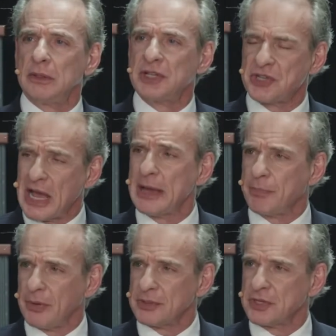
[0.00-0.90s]

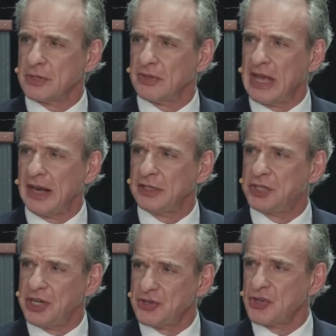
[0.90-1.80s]
disciples that
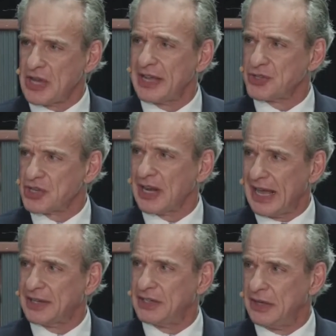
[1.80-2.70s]
Jesus had
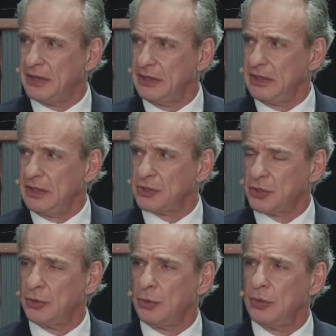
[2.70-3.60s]
selected
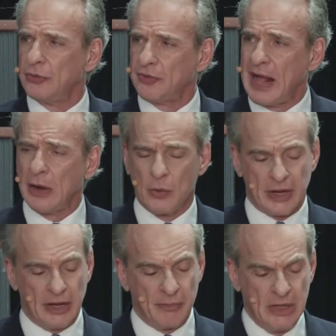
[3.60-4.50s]
to follow
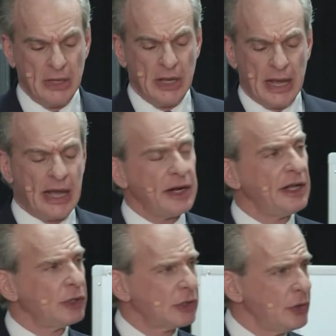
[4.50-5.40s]
him and
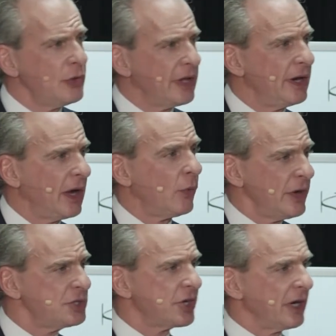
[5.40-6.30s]
included
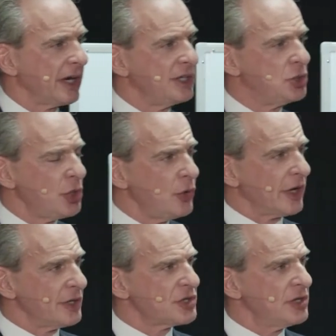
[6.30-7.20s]
originally
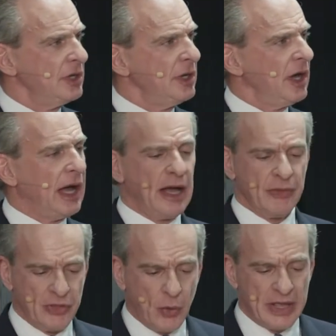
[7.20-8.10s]
Judas, uh,
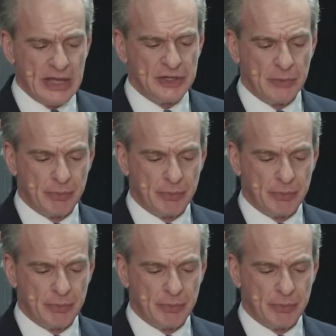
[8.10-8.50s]
though he